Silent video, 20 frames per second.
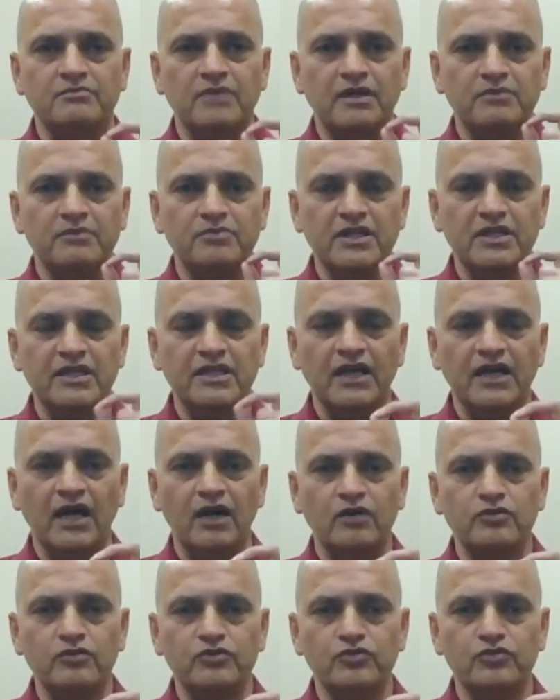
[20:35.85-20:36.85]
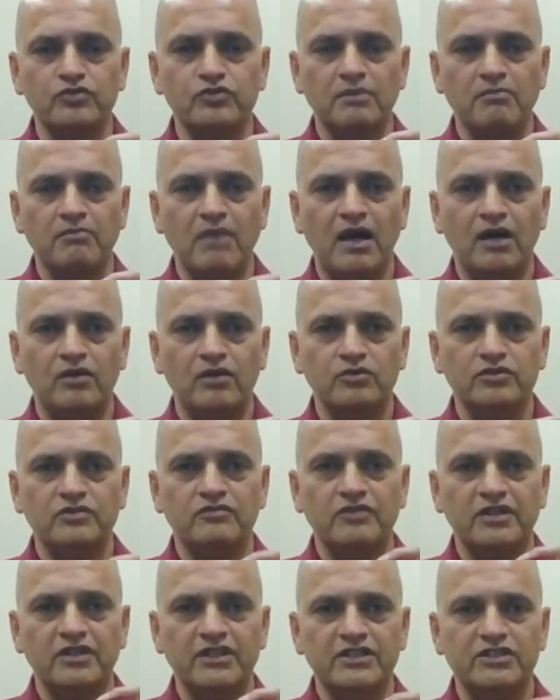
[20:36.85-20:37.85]
by breathing out through the mouth
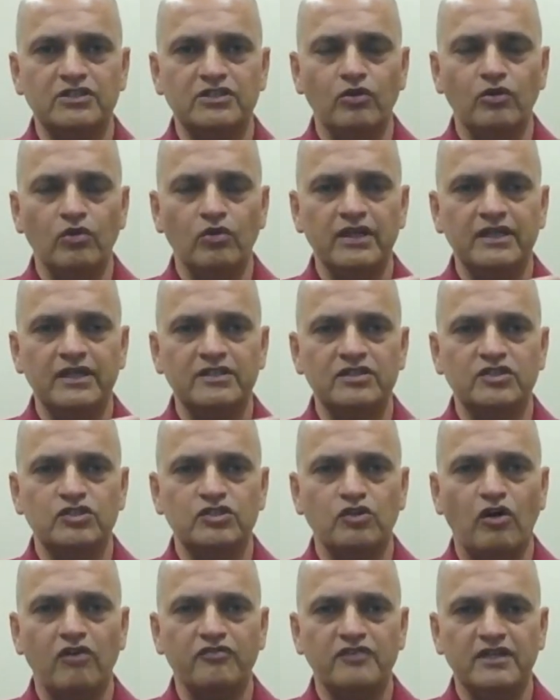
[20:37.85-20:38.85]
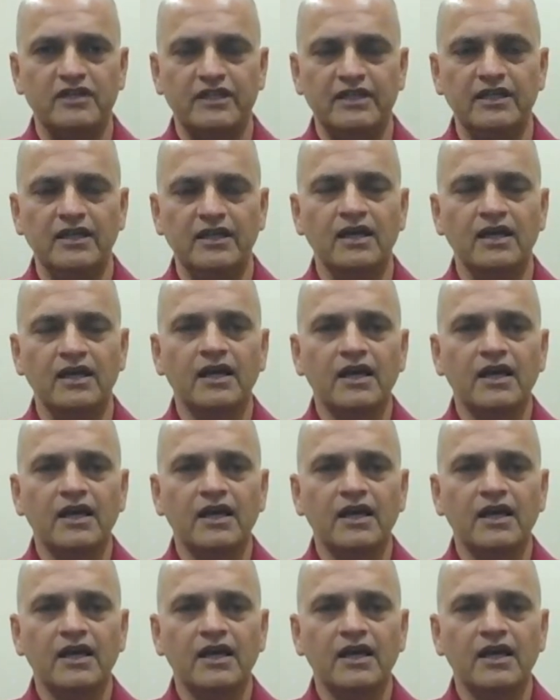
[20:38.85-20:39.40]
very slowly and softly,